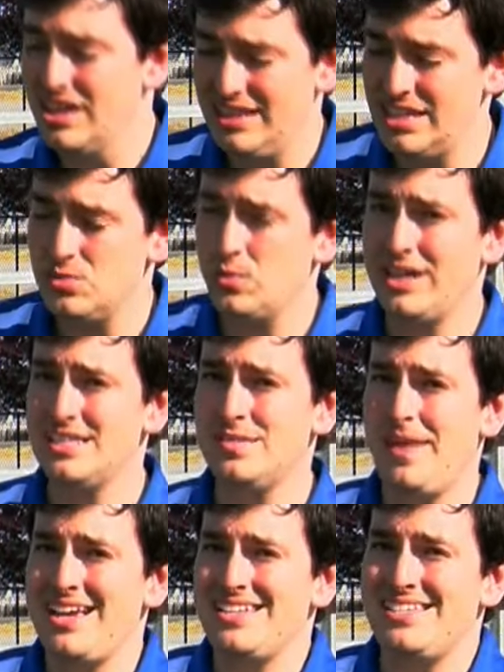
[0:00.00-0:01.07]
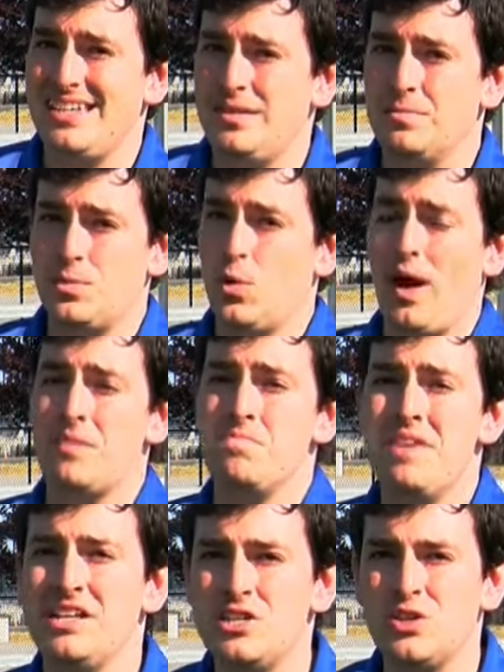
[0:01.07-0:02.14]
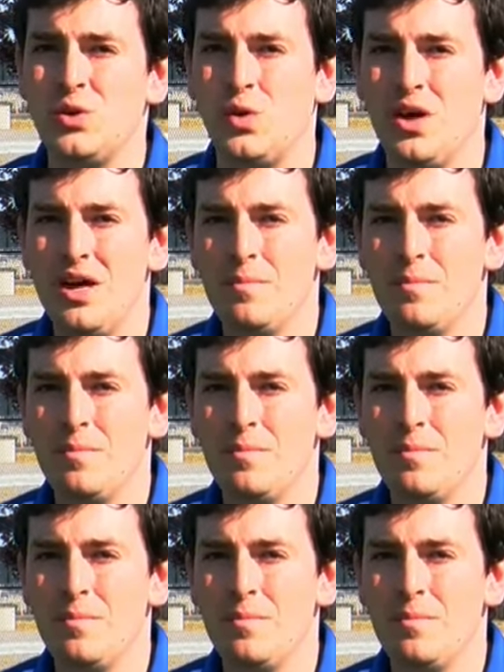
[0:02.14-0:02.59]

These wins may seem quite minuscule,